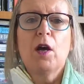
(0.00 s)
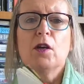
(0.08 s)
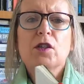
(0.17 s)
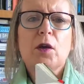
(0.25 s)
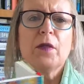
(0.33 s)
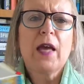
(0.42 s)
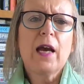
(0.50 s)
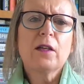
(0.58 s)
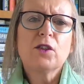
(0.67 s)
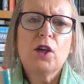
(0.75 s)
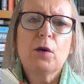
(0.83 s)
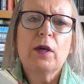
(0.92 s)
So they
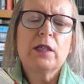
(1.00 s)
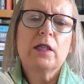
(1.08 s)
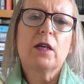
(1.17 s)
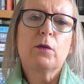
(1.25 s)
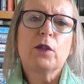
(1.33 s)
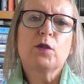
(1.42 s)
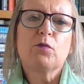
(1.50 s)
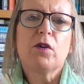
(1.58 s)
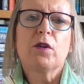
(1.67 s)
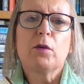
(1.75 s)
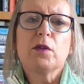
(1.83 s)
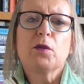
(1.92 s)
had no idea which
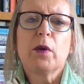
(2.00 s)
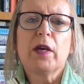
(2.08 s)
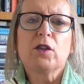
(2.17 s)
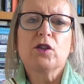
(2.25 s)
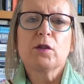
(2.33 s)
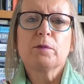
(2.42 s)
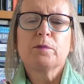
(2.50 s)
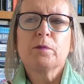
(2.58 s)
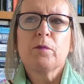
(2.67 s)
brother was which.